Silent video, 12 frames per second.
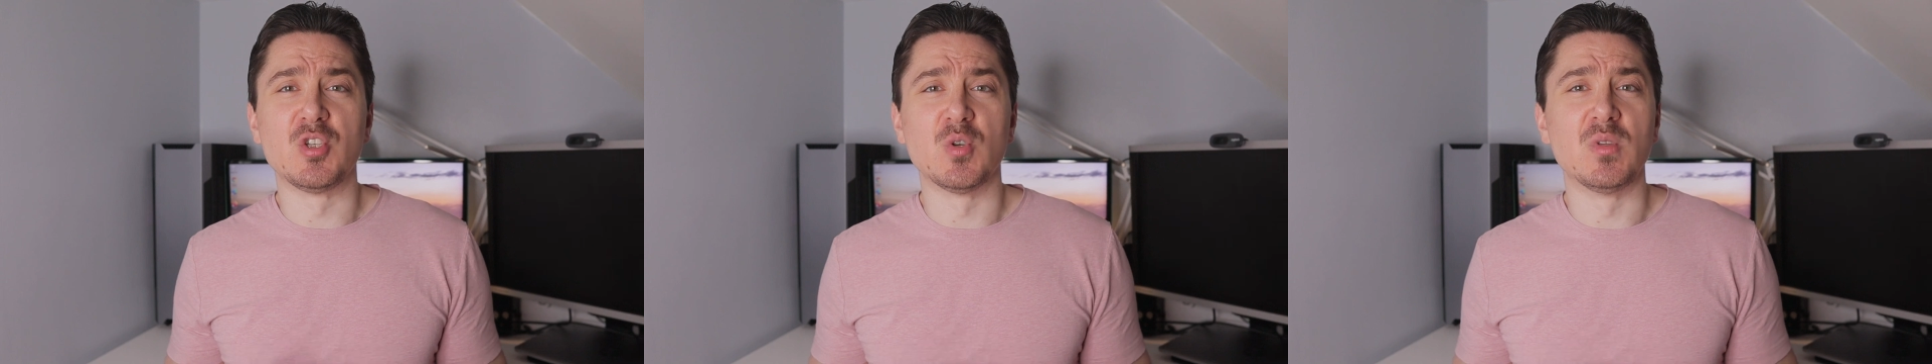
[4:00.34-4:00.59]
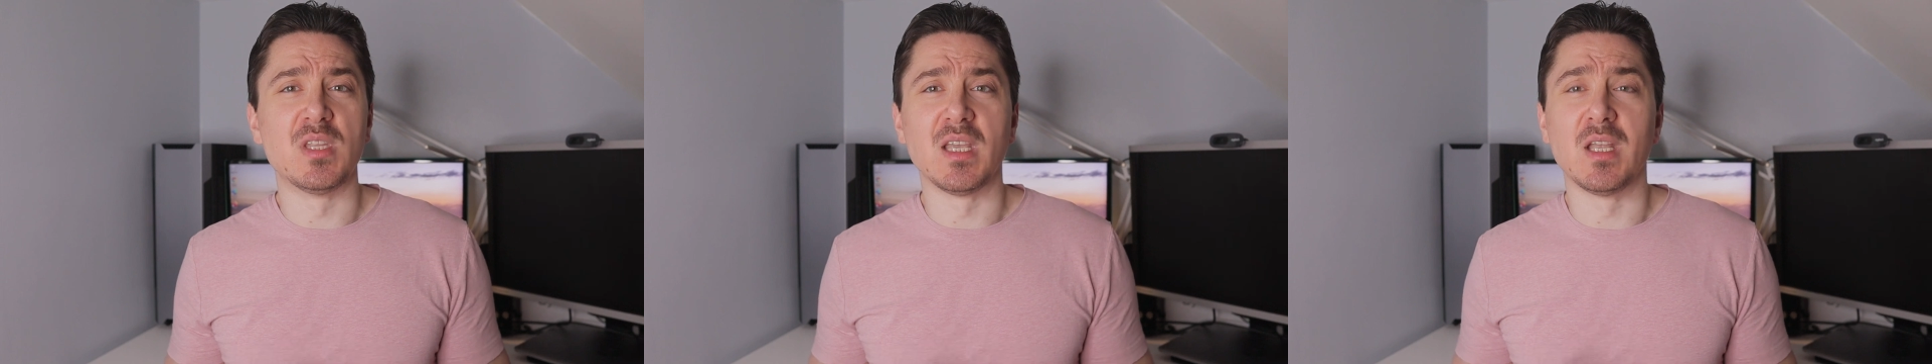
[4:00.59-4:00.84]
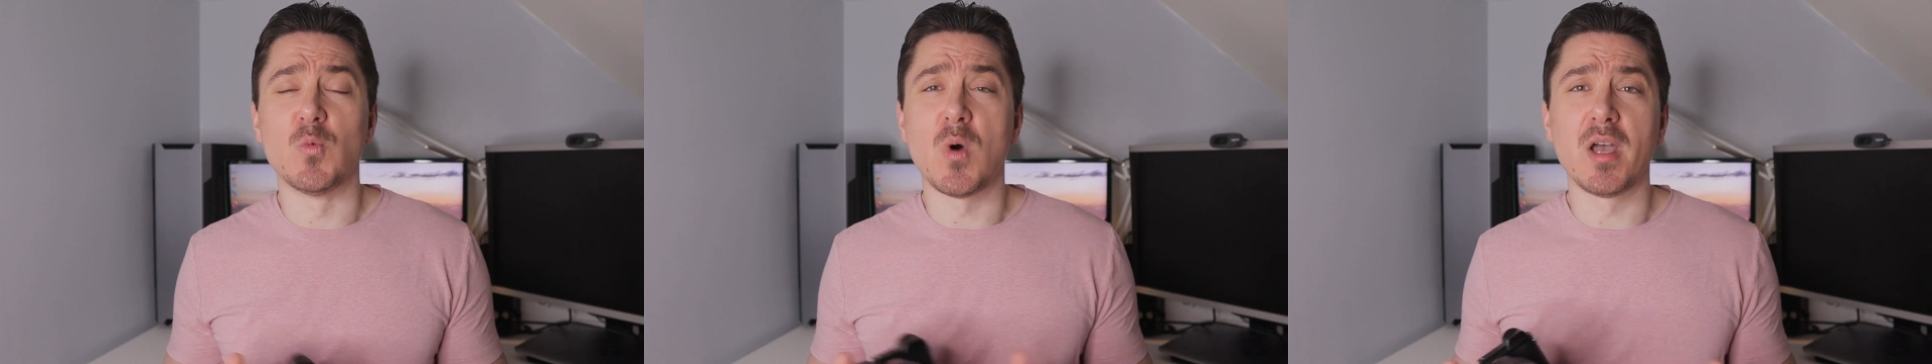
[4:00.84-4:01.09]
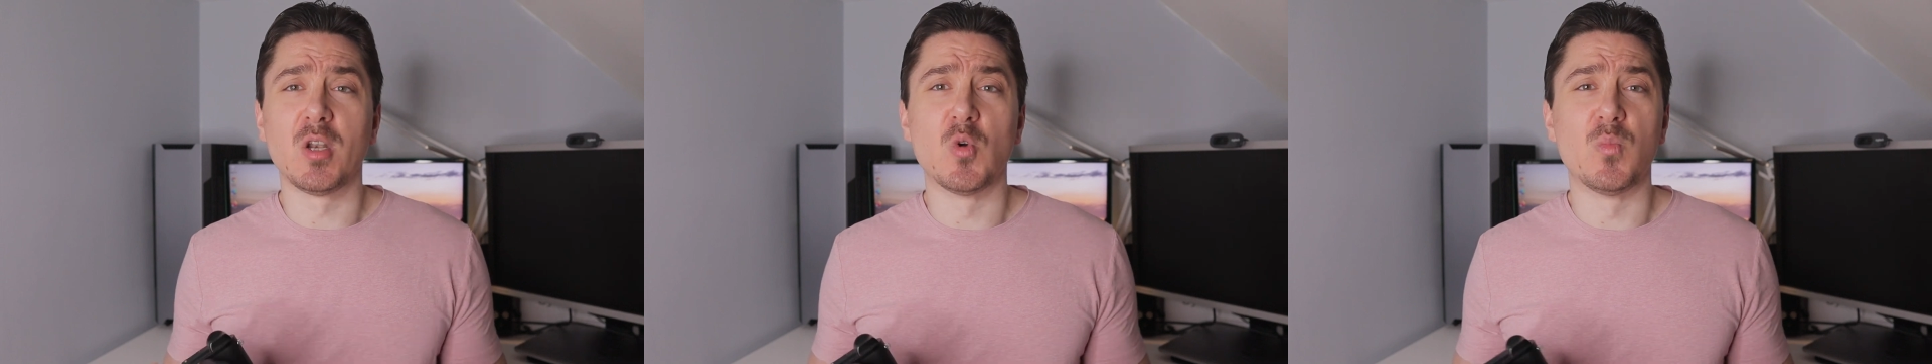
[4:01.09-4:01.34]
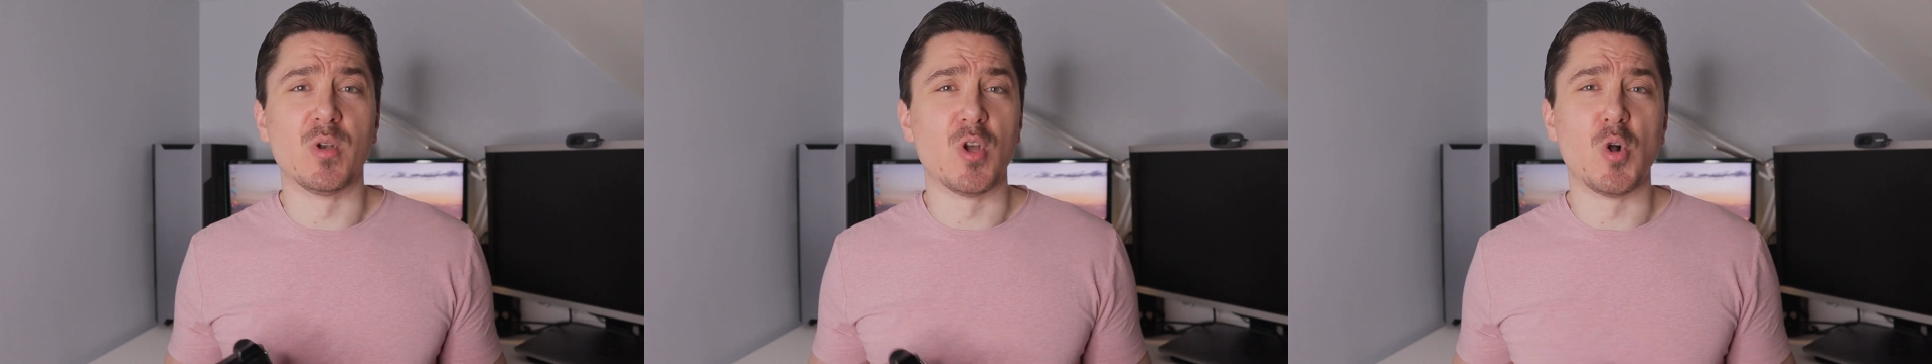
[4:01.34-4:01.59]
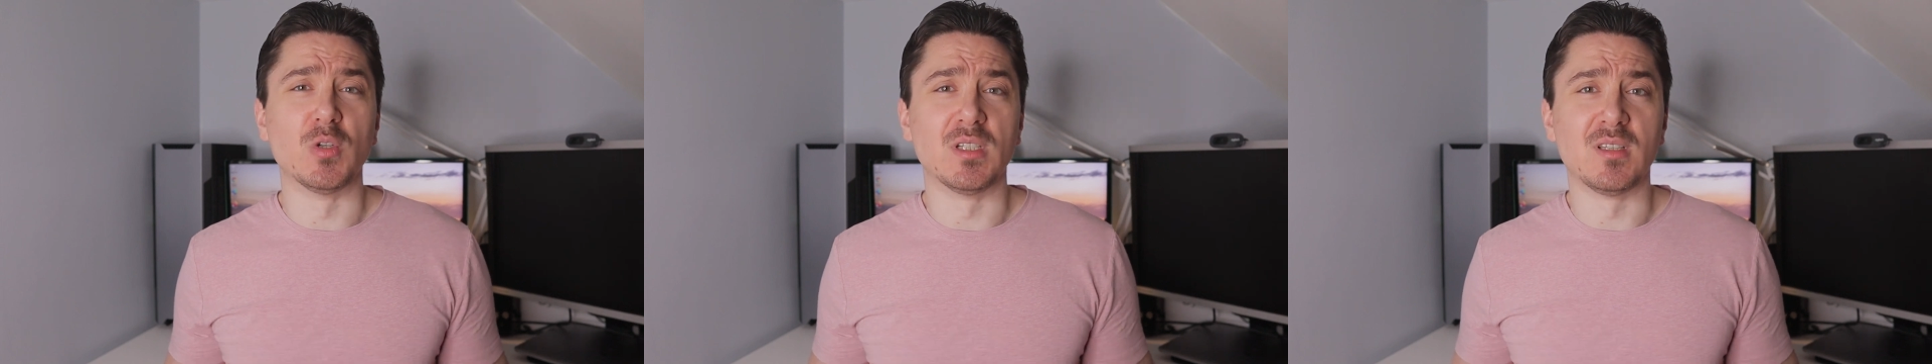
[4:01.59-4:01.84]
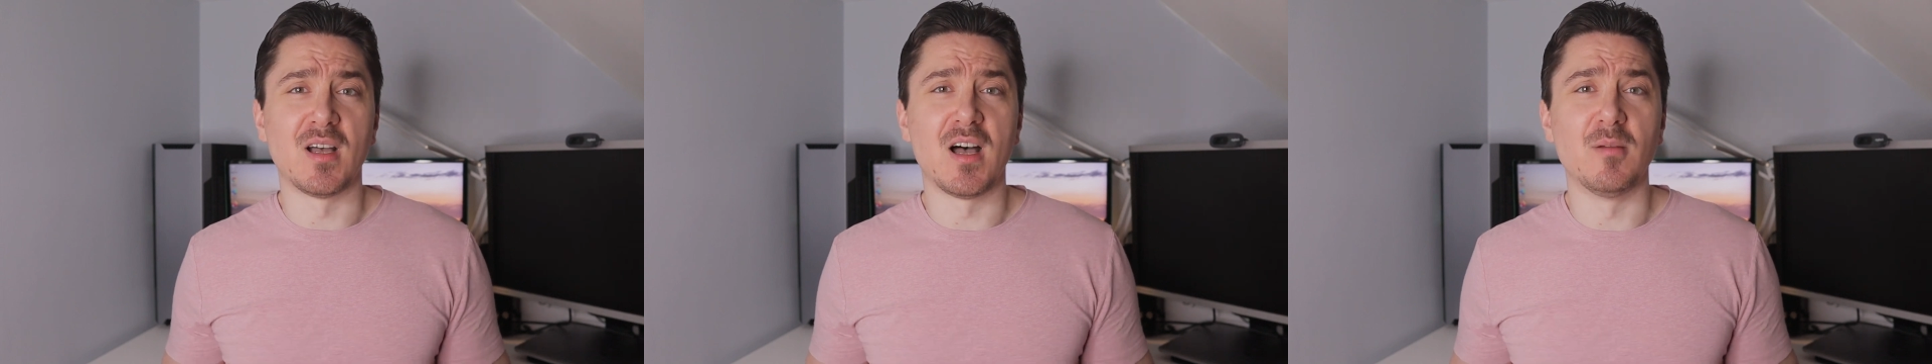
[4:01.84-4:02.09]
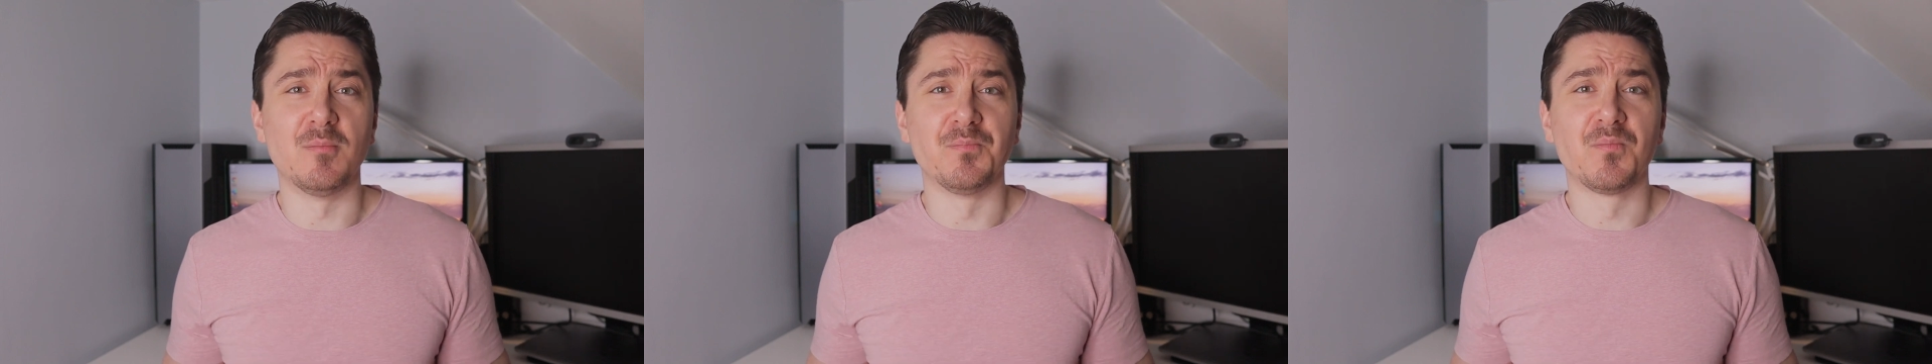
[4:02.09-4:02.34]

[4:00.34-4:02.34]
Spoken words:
shooting it wide open all the time.